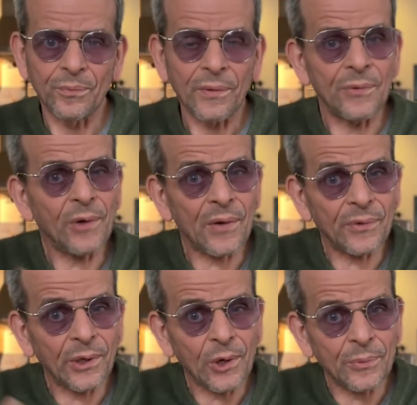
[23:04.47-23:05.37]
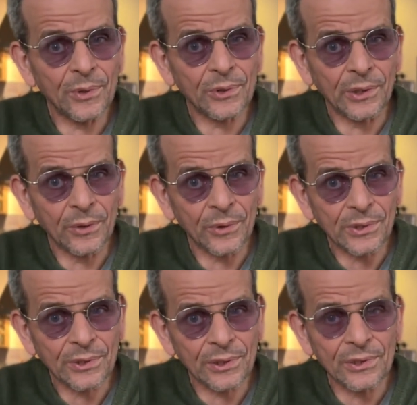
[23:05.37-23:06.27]
If you have any comments or any
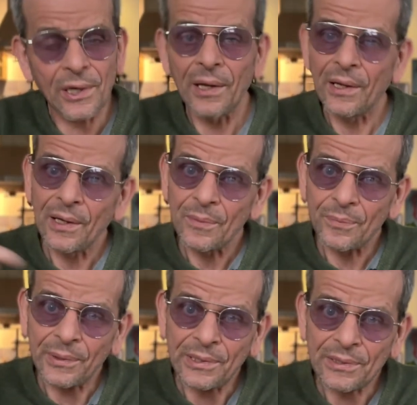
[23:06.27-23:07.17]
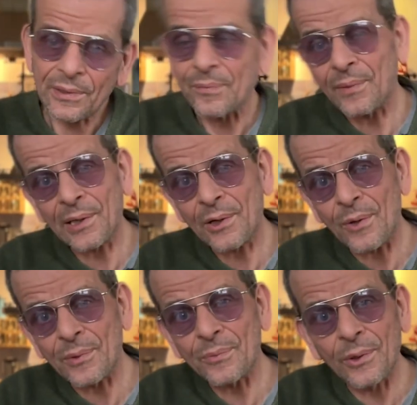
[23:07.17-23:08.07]
questions, please make a
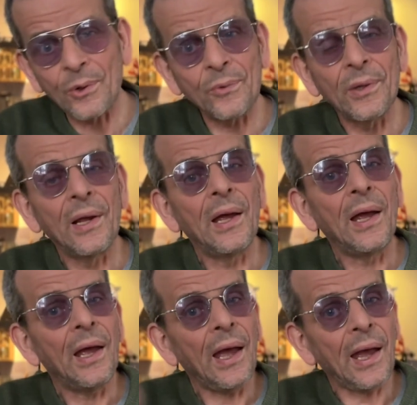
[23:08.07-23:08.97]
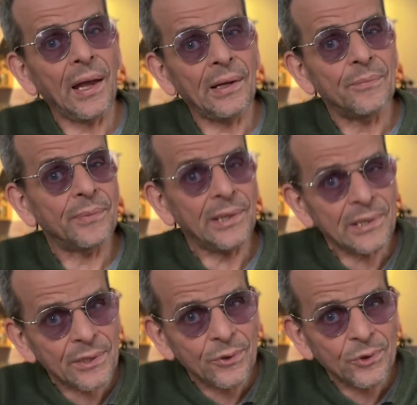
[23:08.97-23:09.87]
comment below. And
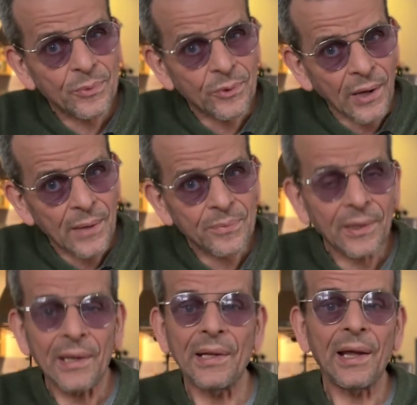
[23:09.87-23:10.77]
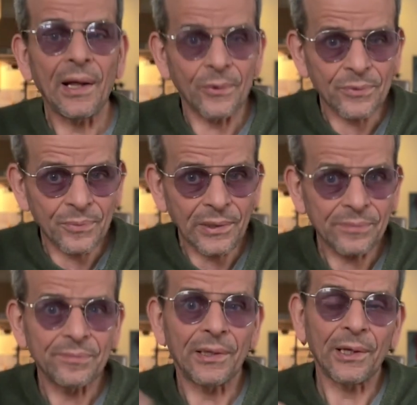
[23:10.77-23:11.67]
please subscribe. It helps me,
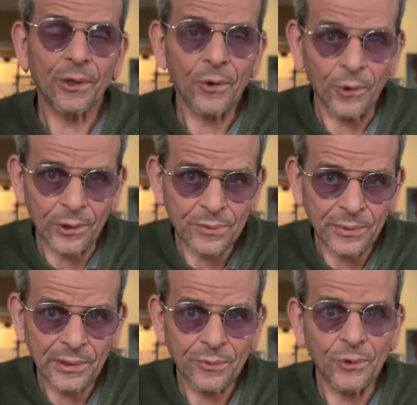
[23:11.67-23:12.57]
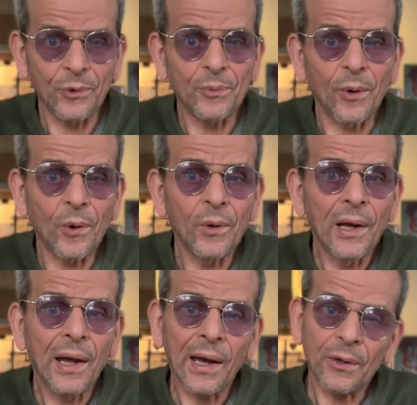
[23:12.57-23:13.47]
it encourages me to do more.
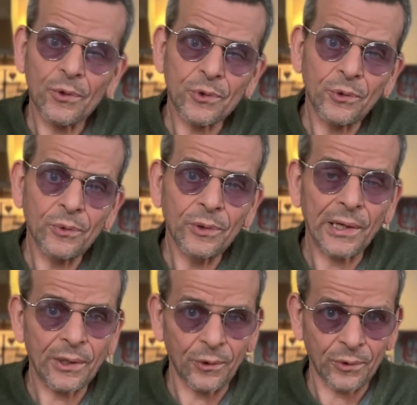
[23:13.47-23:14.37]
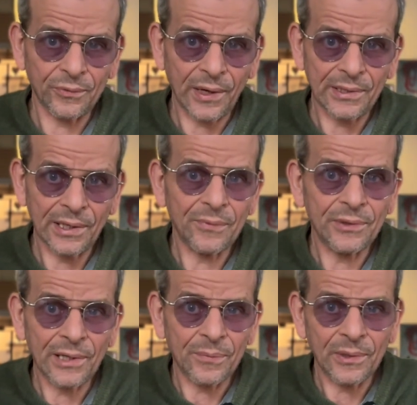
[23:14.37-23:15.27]
And also you will get notified every
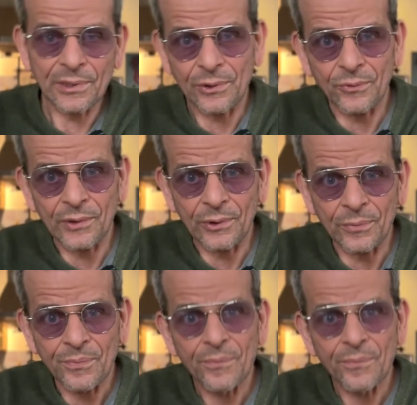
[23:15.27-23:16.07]
time there's a new video.